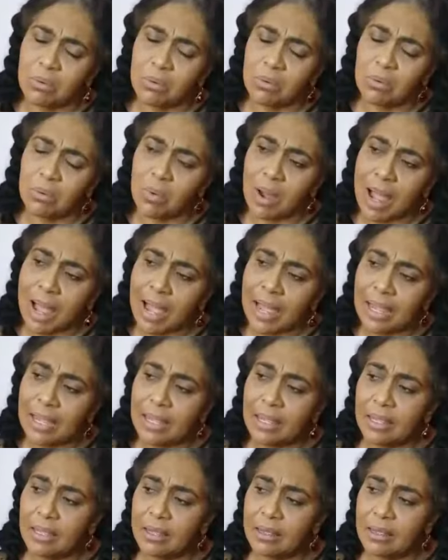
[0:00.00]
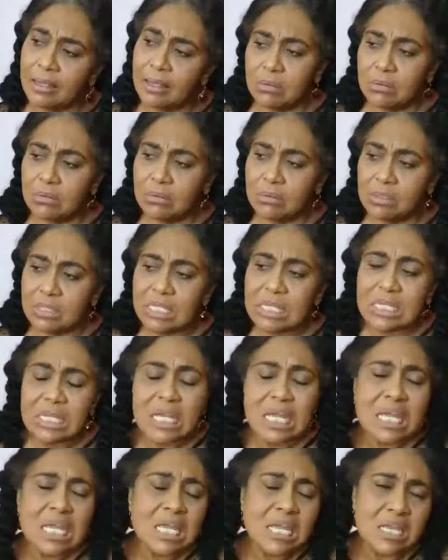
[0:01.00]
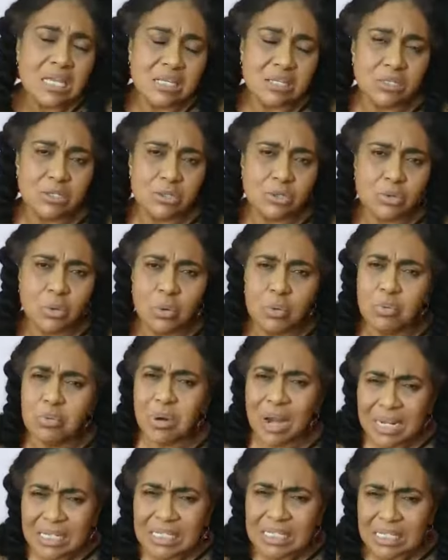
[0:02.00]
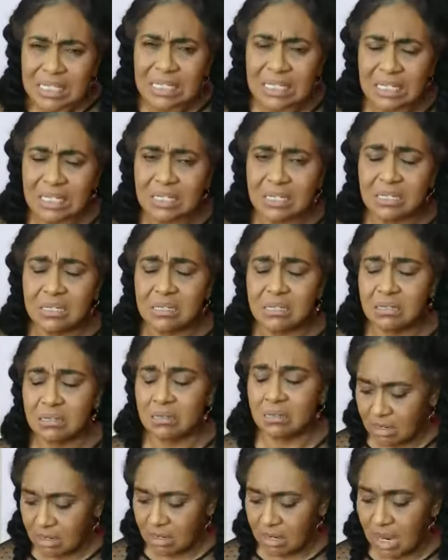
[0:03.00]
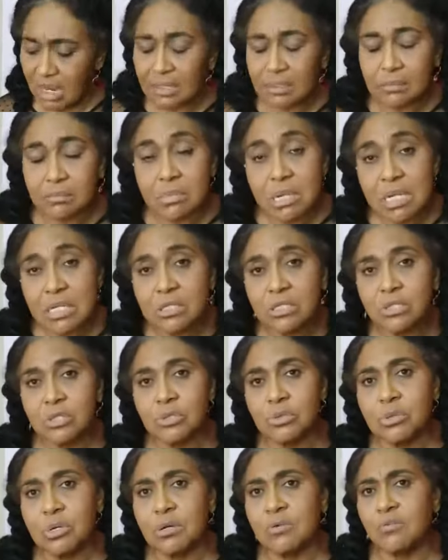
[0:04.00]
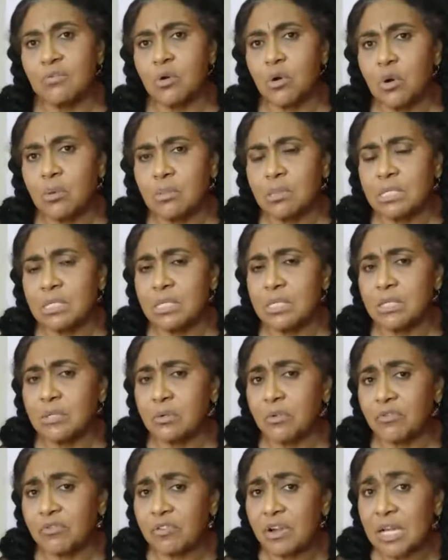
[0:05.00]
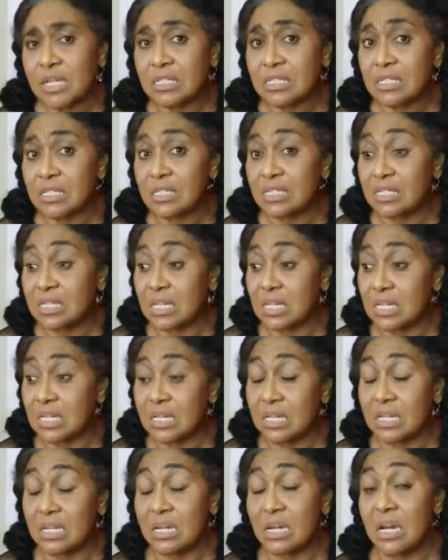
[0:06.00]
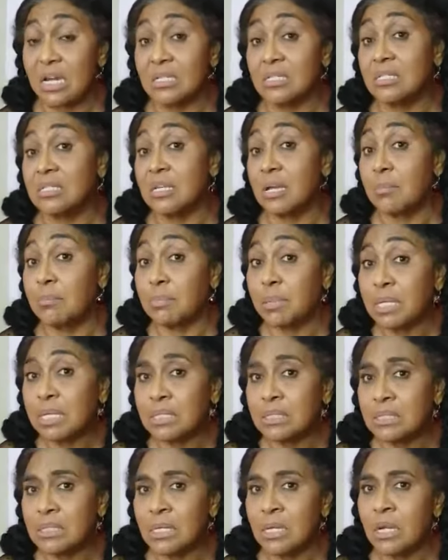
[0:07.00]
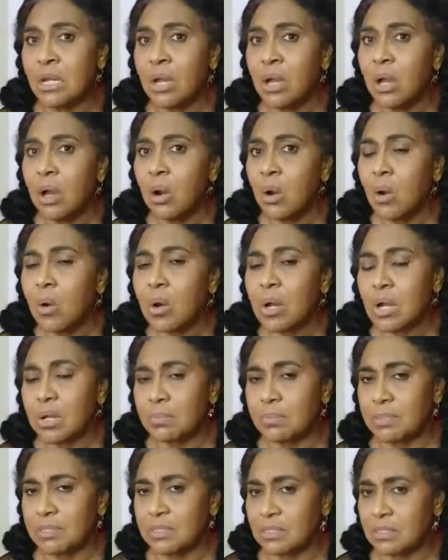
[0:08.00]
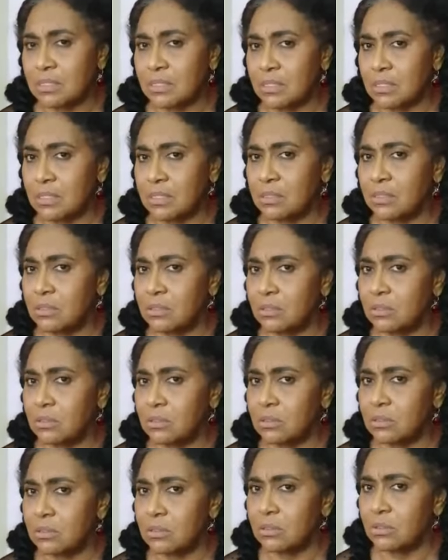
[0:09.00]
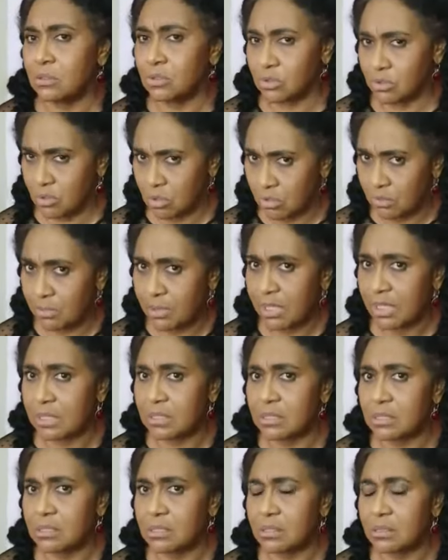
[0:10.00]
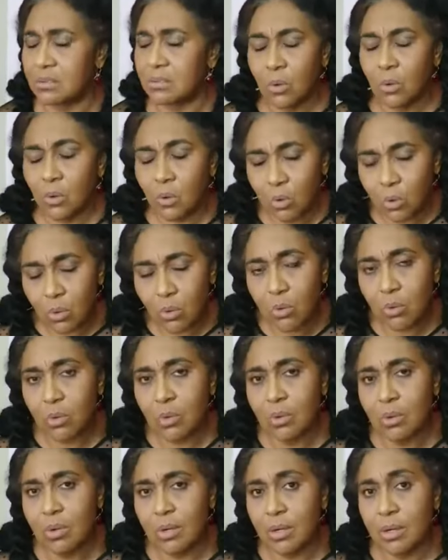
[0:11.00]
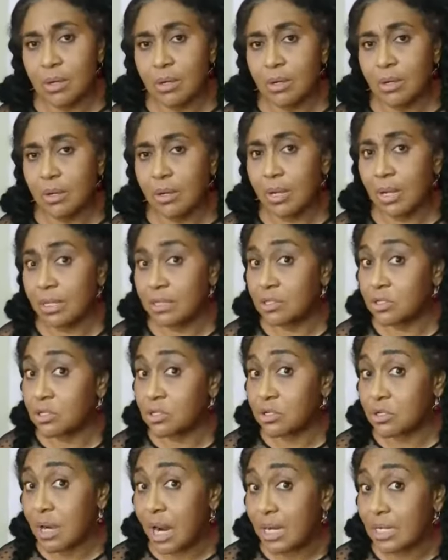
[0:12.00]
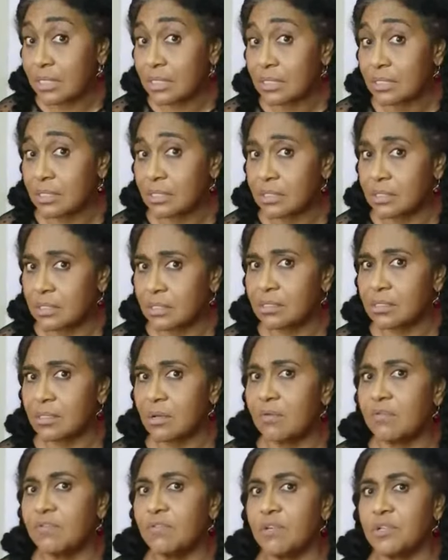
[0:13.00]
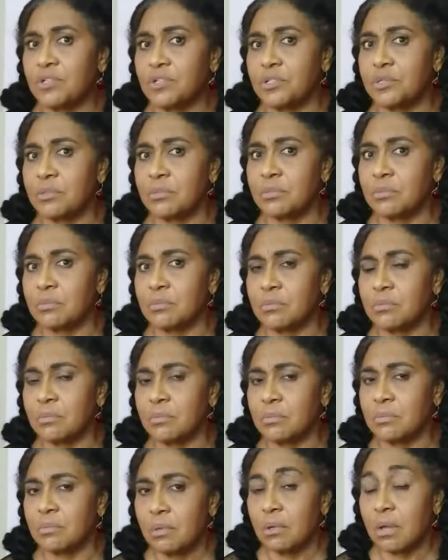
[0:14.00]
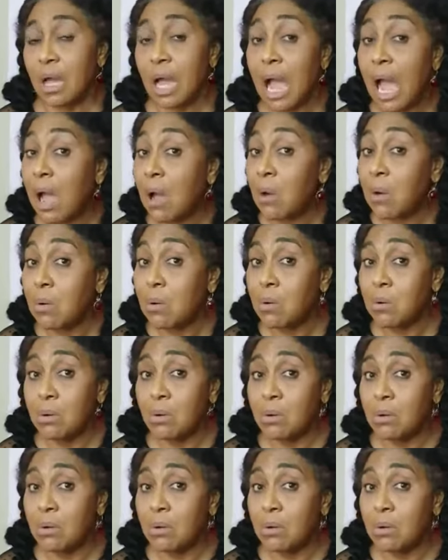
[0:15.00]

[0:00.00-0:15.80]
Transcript: why did he so readily admit to have committed an offense that he neither has the ability or capacity to commit? Who extracted this confession? How